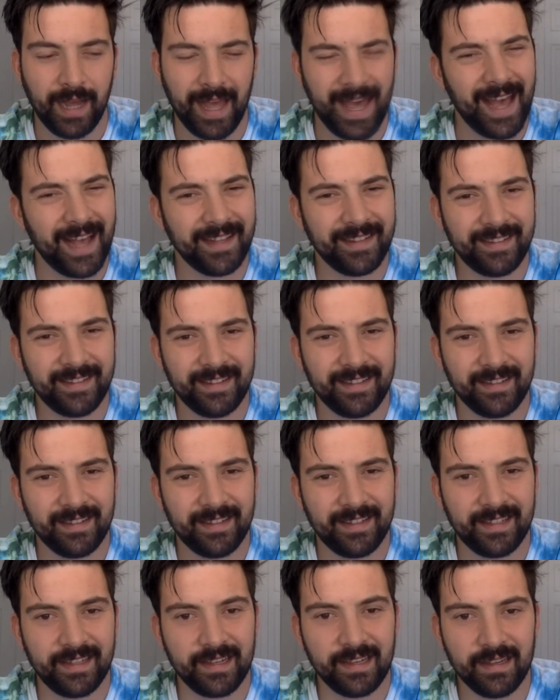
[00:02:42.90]

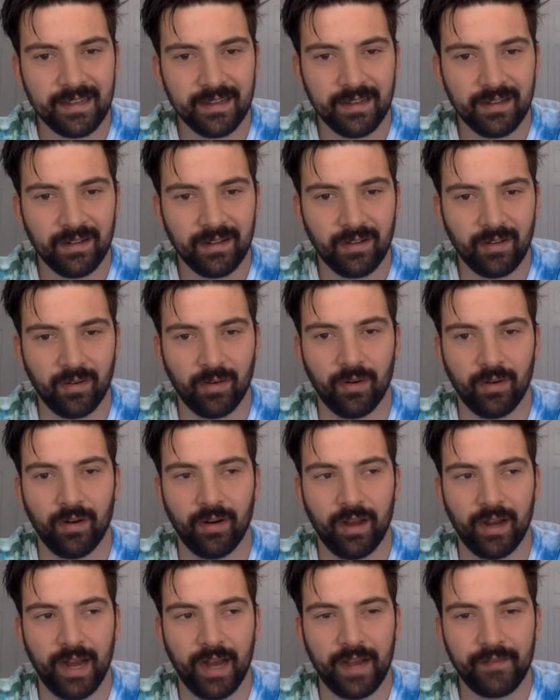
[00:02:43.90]
SC or
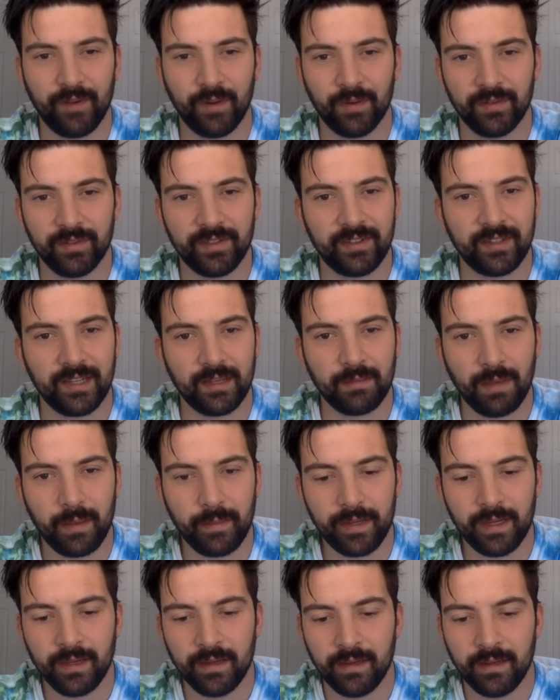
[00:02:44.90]
an iPhone C
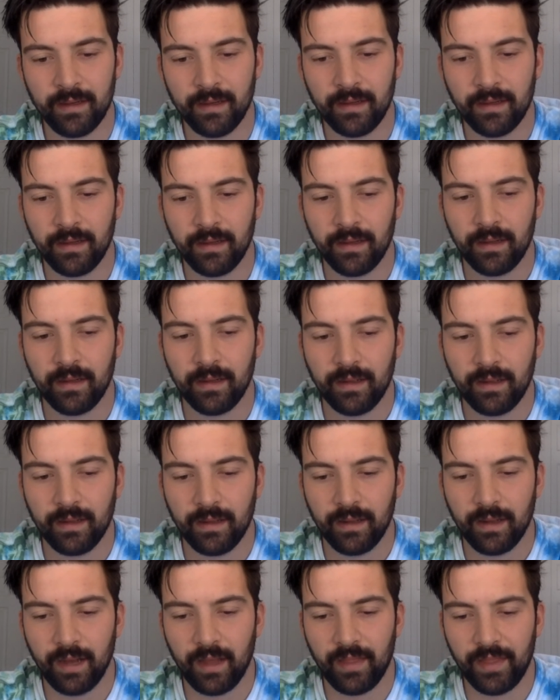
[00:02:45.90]
maybe.
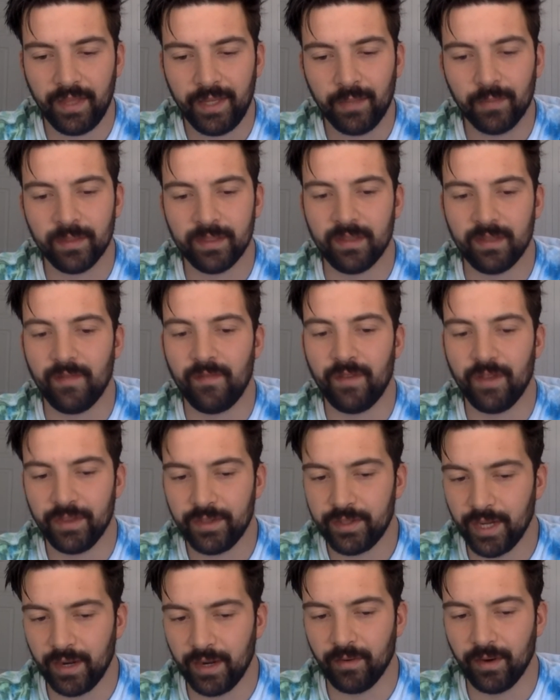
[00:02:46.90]
I think it was the 5th
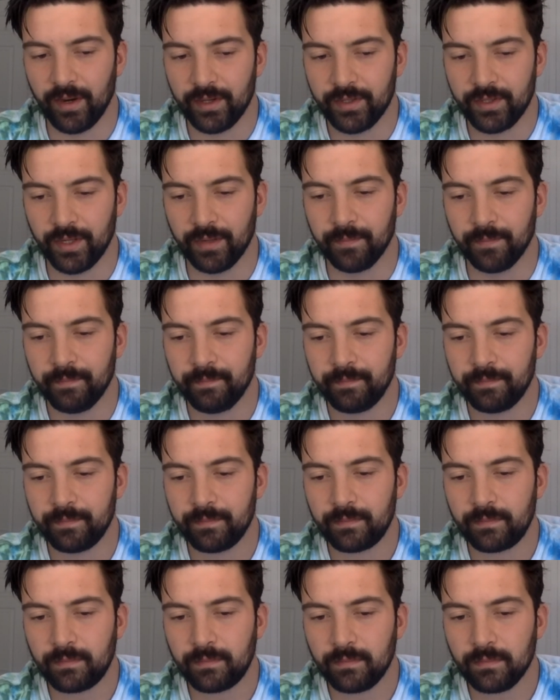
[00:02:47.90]
generation.
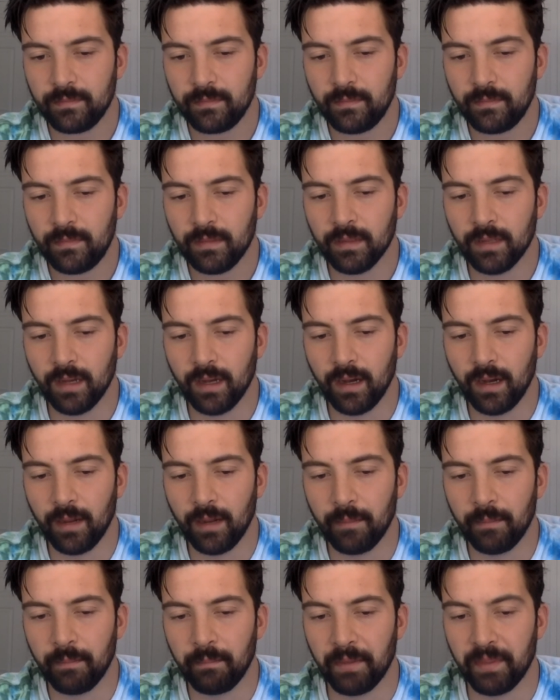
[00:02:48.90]

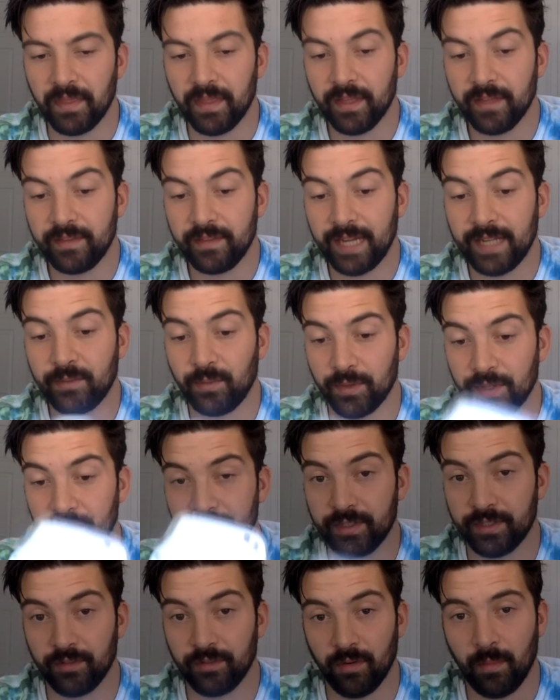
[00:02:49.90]
But that's what
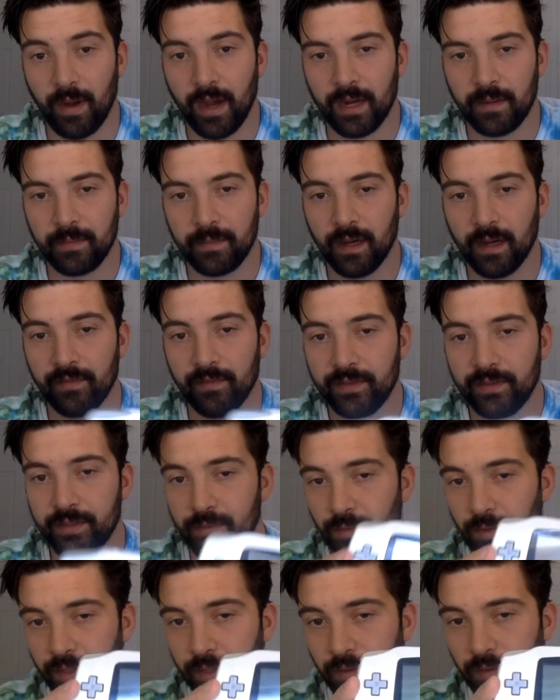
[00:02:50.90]
this is reminding me of. This
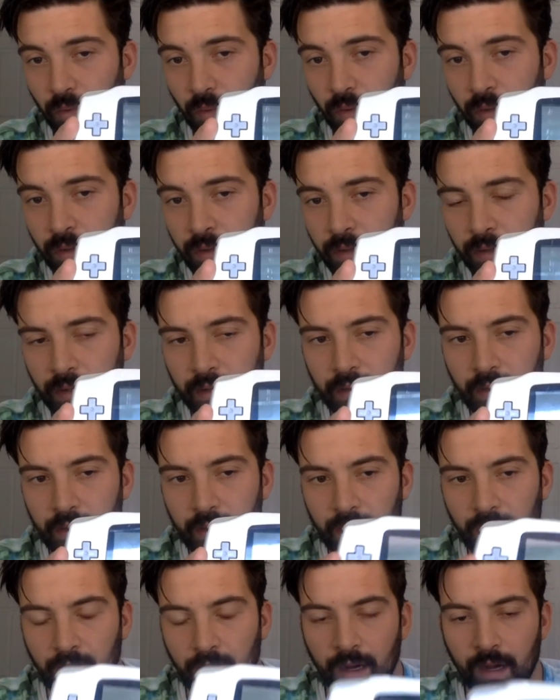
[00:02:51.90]
is really cool.
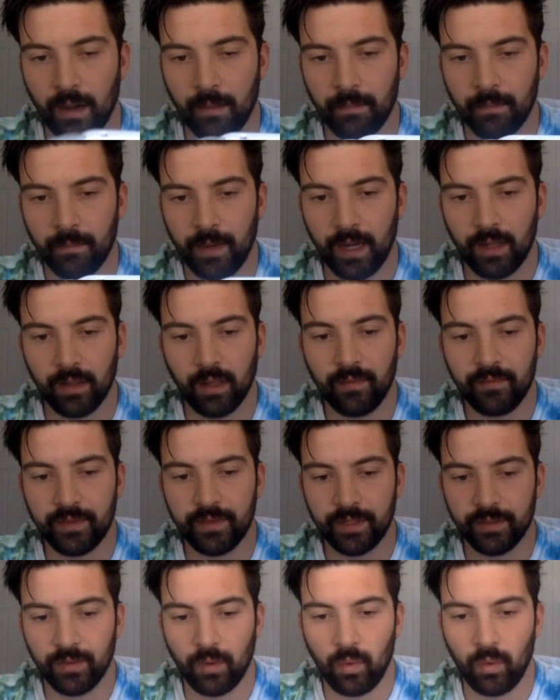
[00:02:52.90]
I love
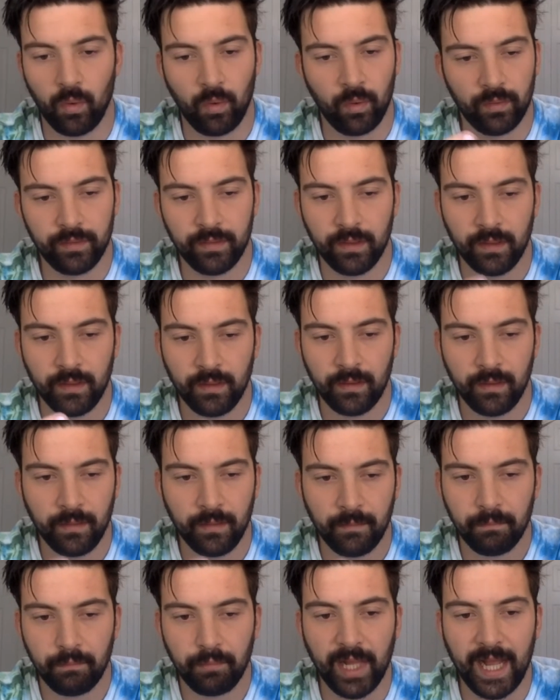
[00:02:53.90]
these old
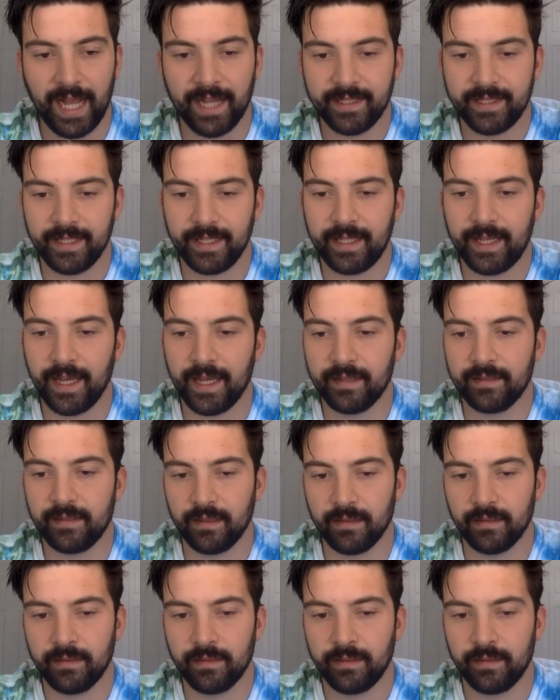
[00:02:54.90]
plastic
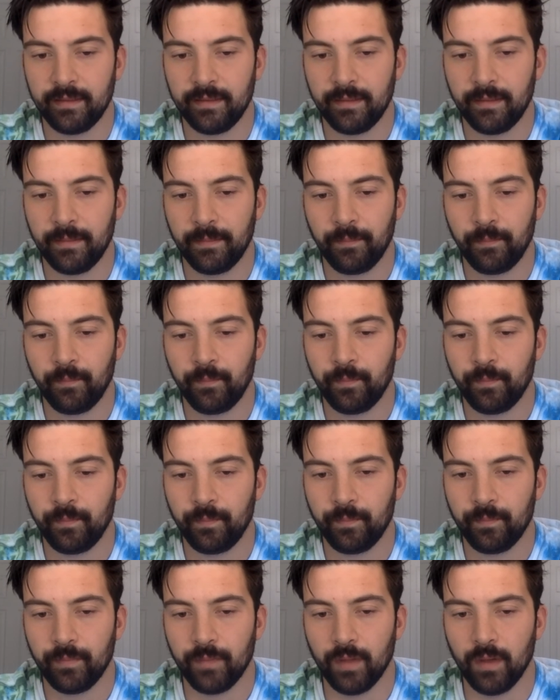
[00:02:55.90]
cases.
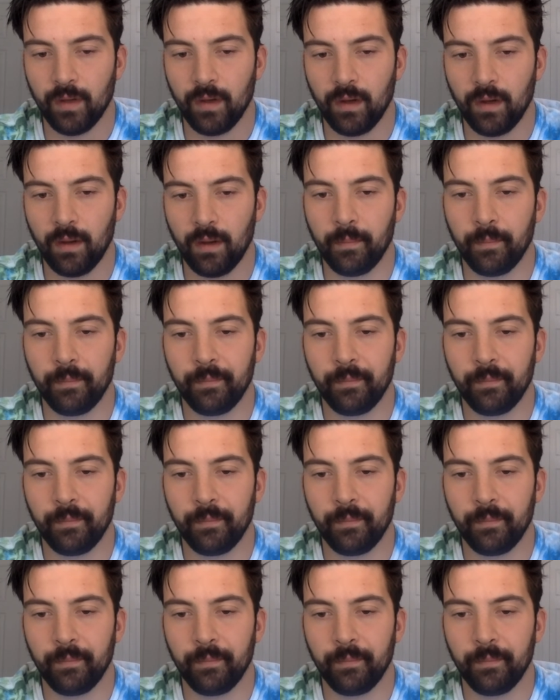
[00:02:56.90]
I